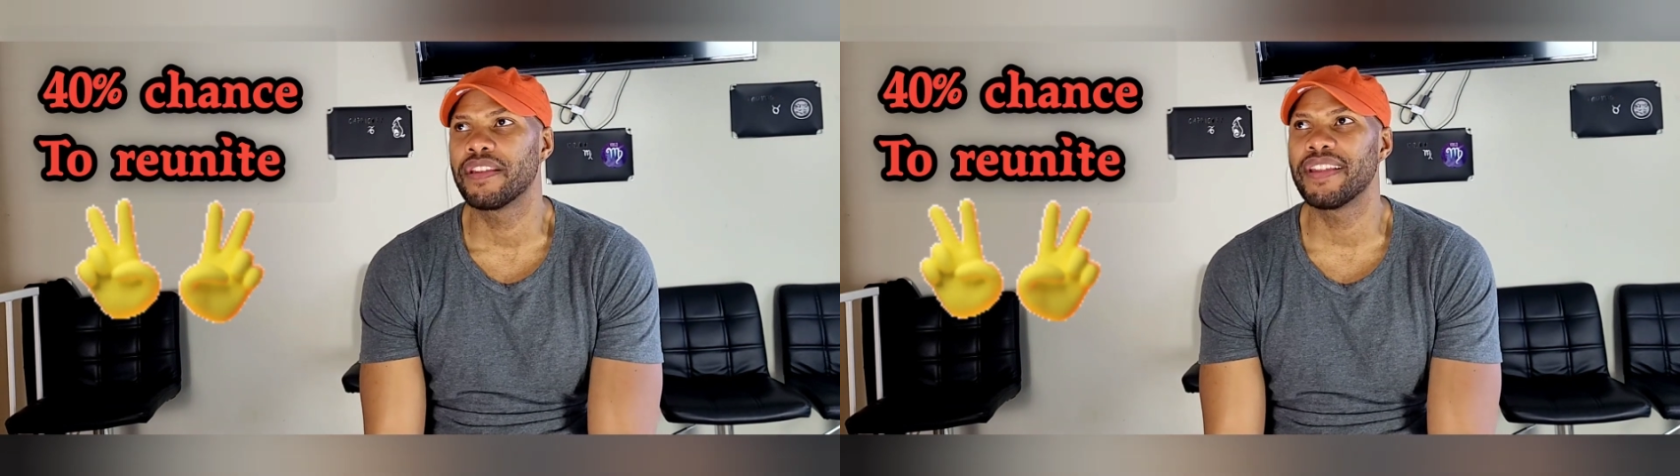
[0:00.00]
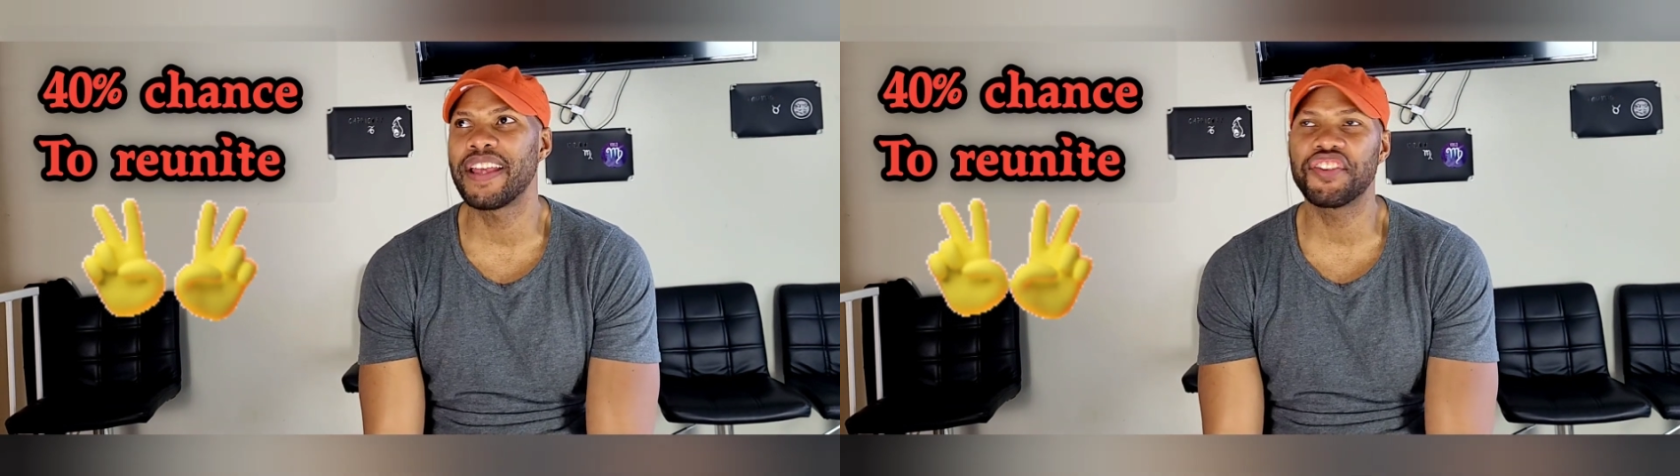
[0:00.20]

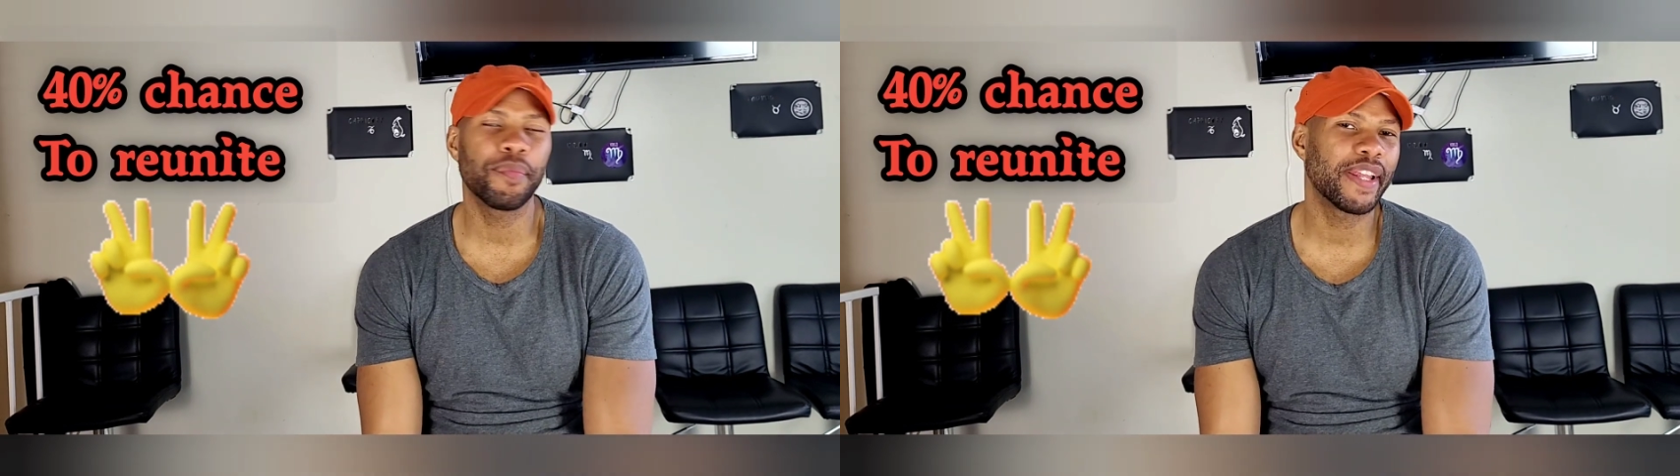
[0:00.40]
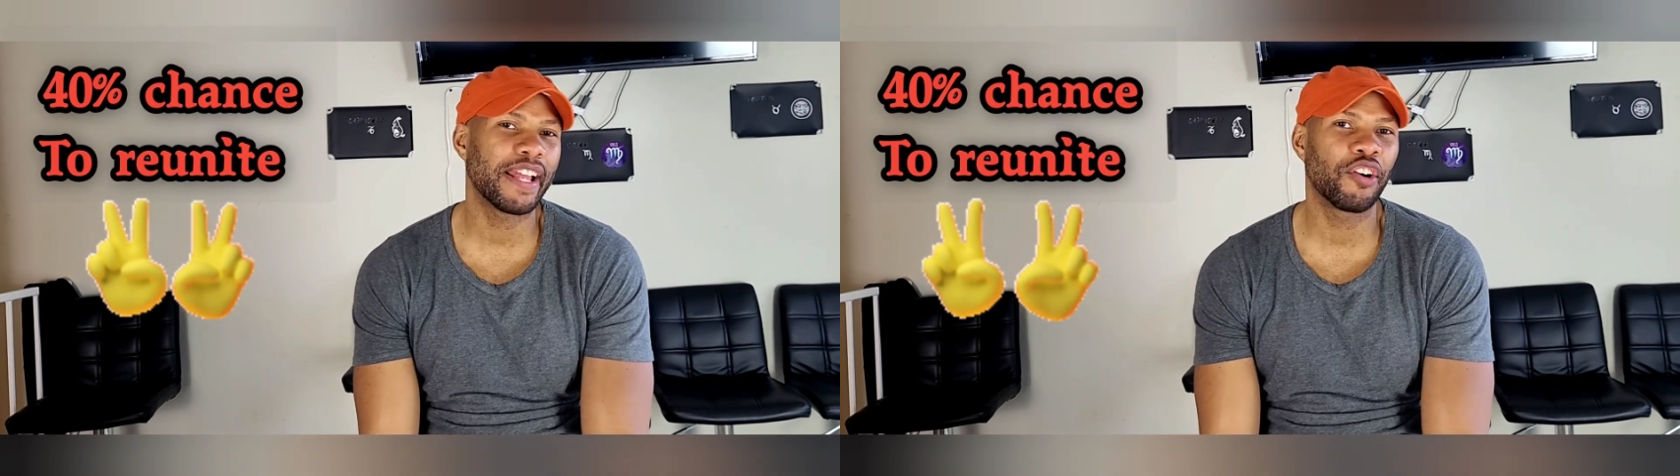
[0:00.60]
That
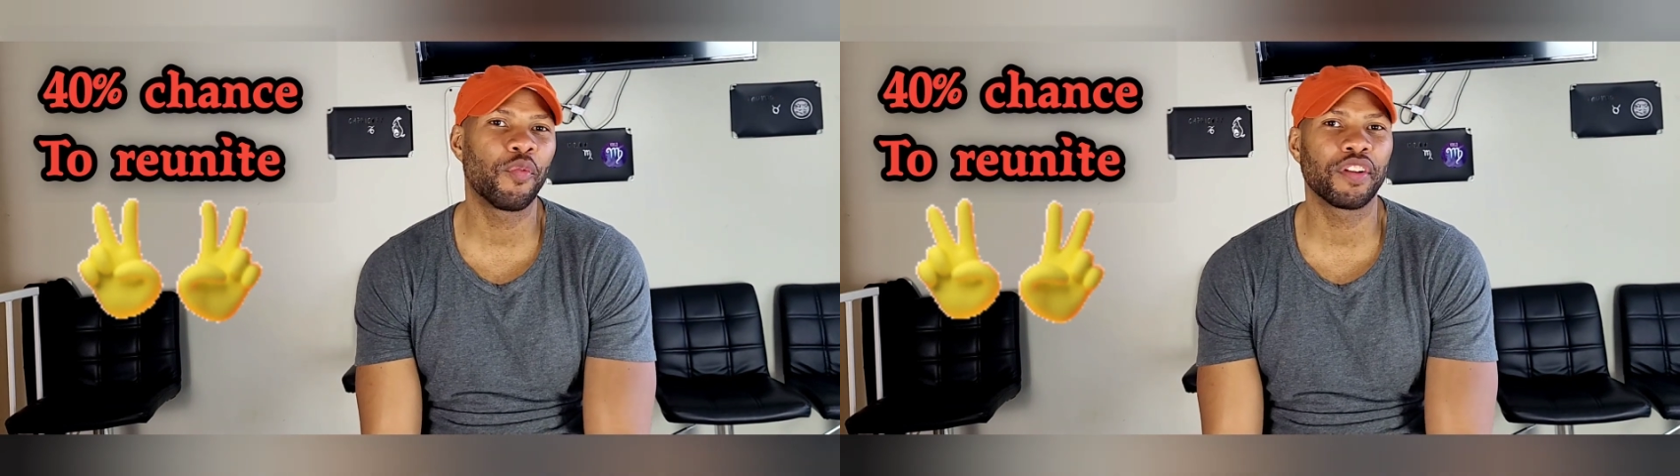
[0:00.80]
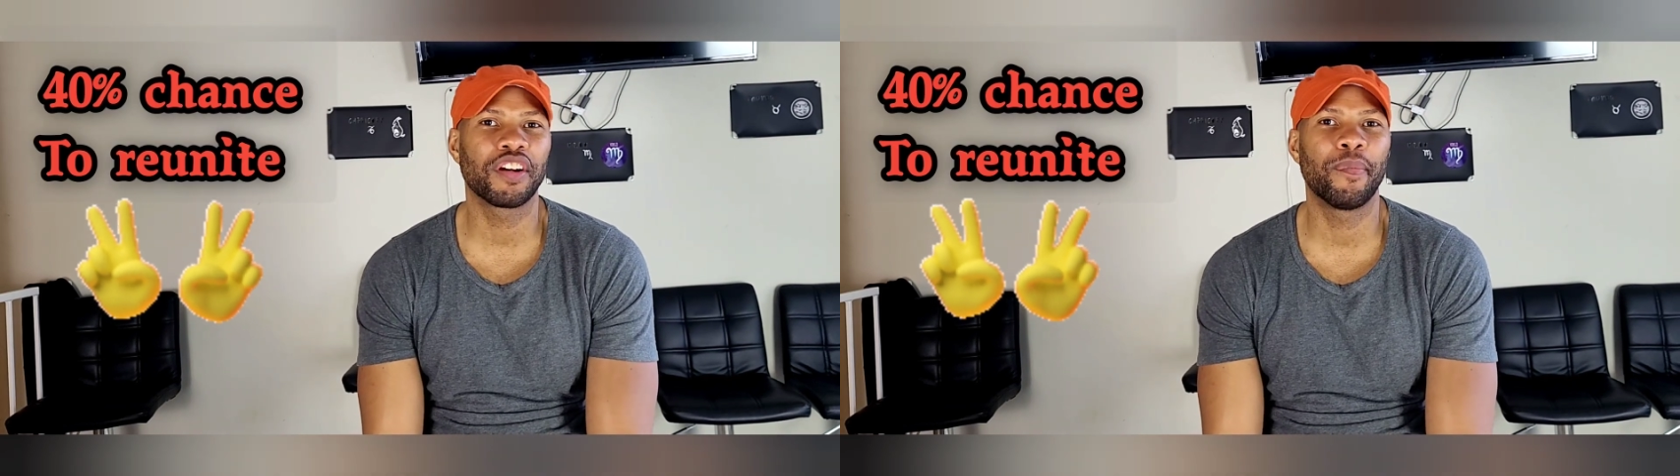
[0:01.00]
Gemini don't
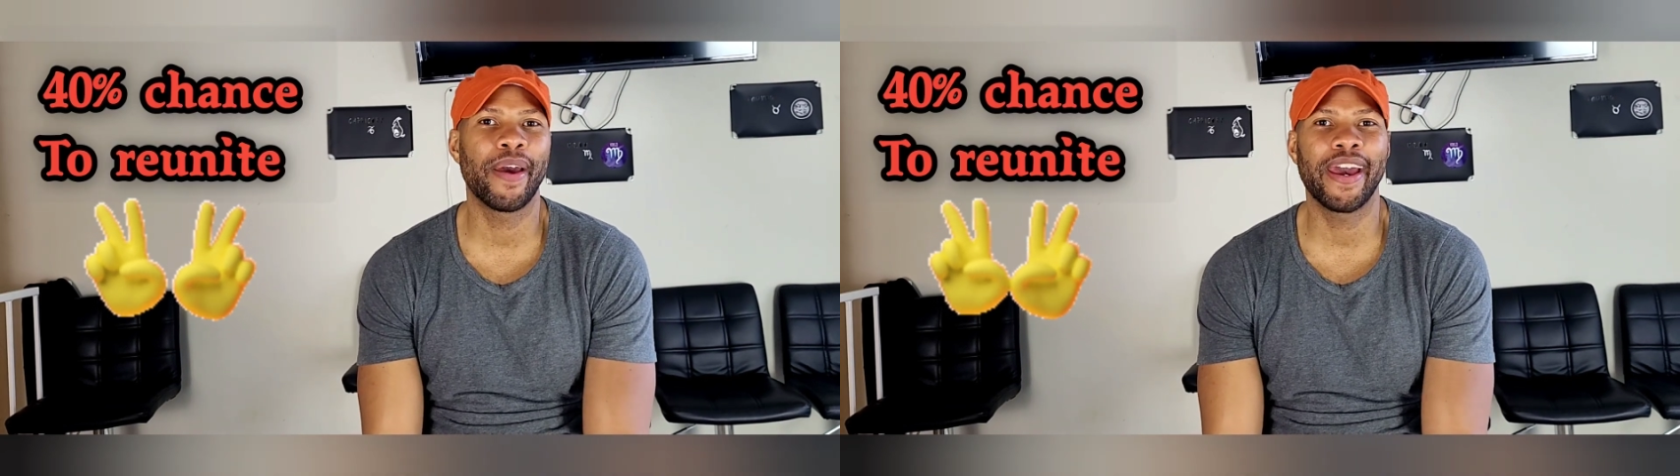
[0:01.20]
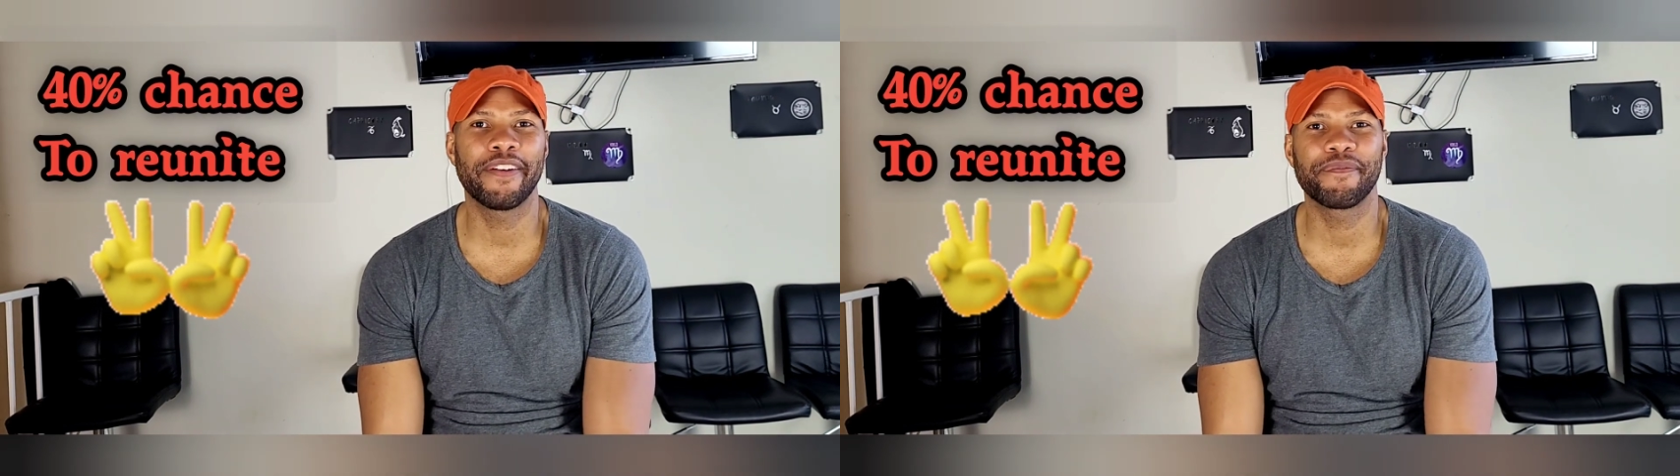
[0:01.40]
want to come
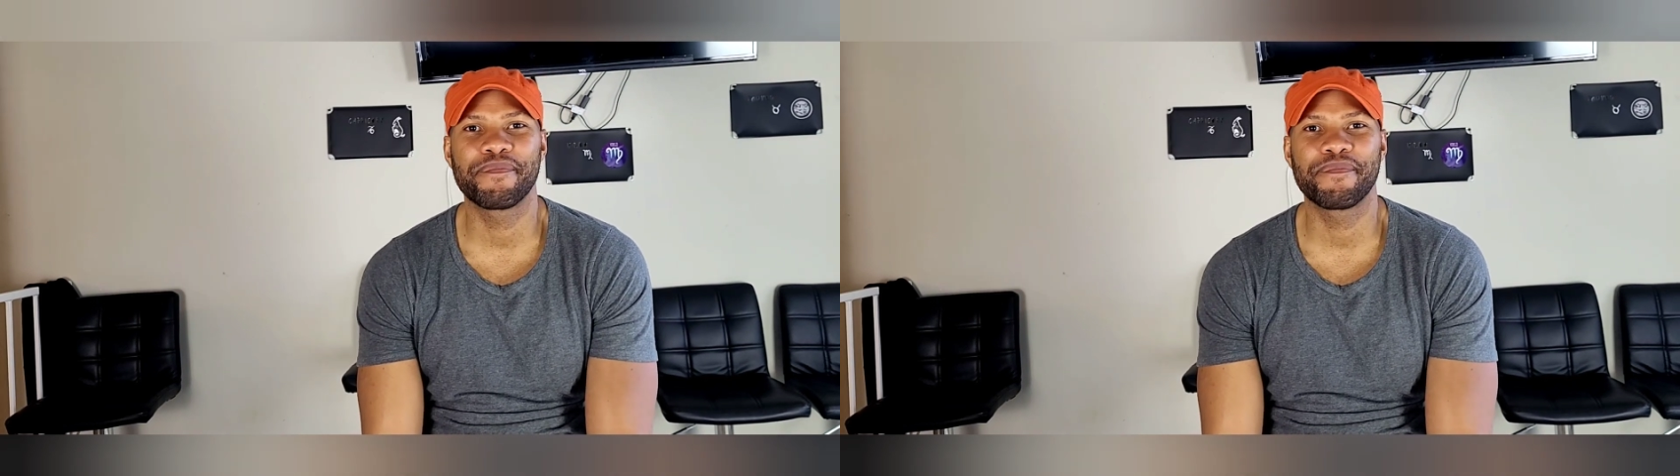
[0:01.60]
back.